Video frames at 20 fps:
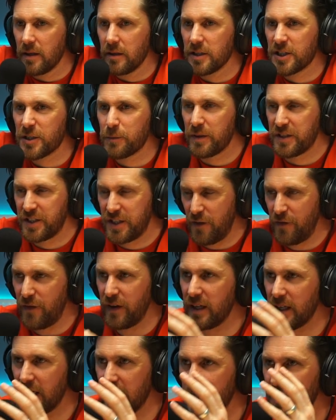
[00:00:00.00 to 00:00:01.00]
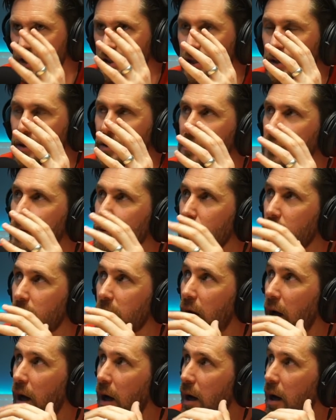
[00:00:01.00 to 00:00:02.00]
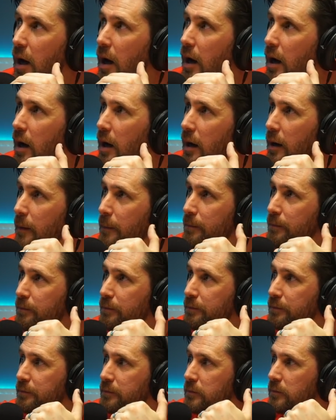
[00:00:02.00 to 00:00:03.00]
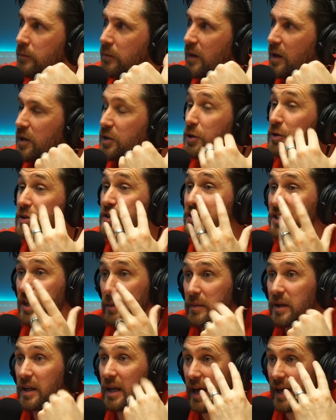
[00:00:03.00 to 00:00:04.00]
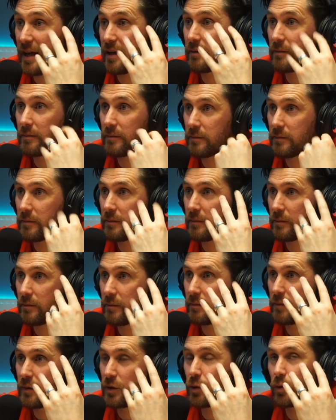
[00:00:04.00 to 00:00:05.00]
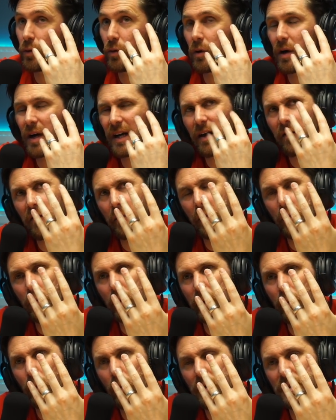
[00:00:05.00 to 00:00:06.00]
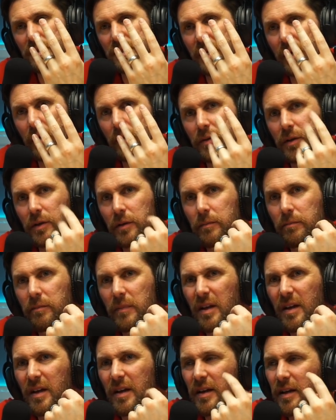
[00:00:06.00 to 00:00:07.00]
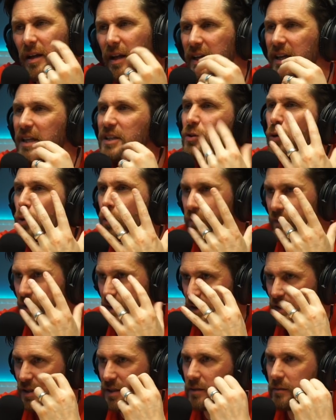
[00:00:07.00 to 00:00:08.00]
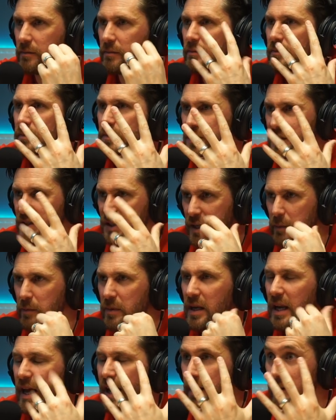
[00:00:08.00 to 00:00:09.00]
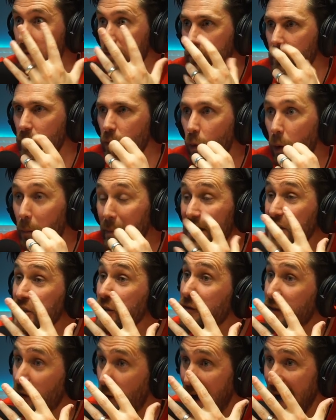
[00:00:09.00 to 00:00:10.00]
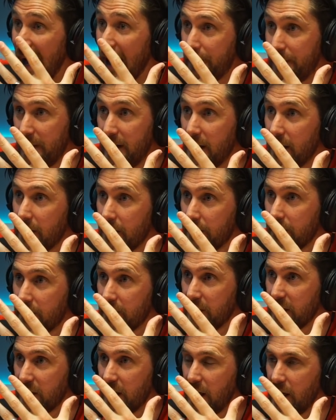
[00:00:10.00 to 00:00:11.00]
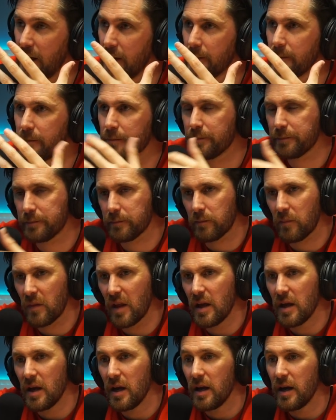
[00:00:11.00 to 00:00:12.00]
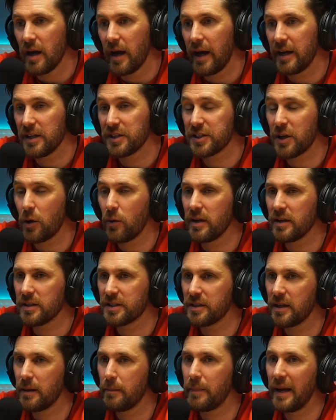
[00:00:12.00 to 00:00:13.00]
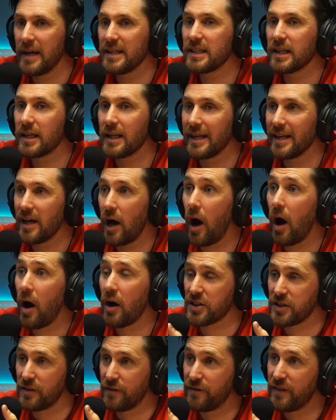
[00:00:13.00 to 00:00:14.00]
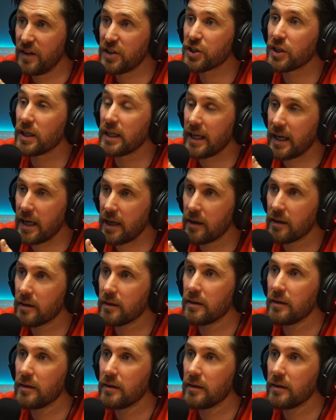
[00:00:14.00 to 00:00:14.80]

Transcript: specifically to um, to stimulate your I can't remember what it was now your like endorphins to stimulate what makes you feel happy. Yeah, yeah, yeah. yeah. And so it's basically artificially